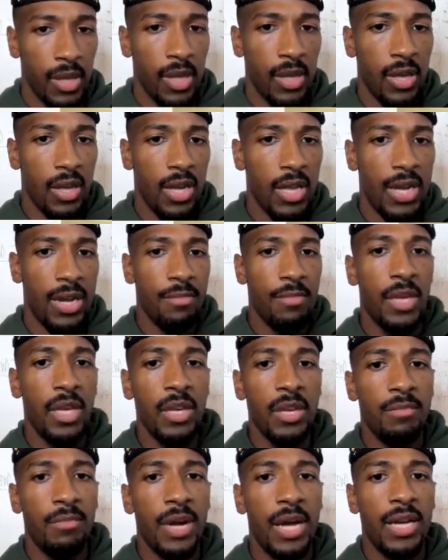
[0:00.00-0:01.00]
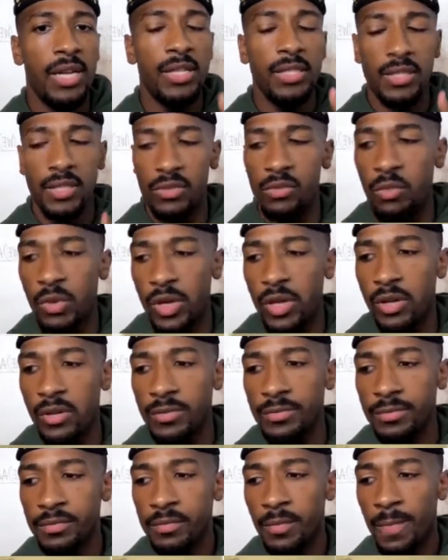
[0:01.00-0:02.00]
And I mean it by this as well,
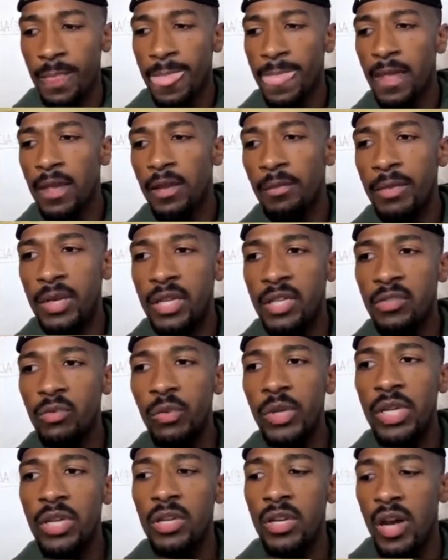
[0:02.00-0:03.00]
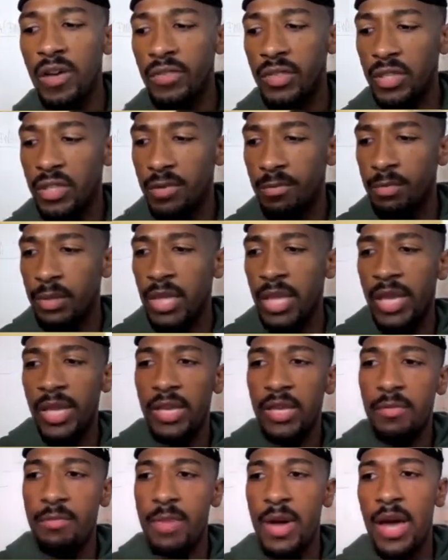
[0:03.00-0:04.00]
because we can often
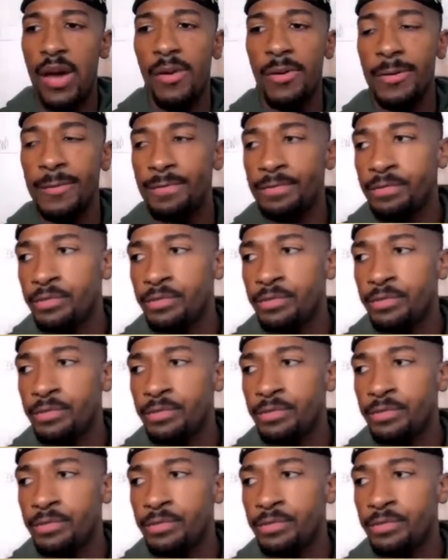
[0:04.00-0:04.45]
complain about,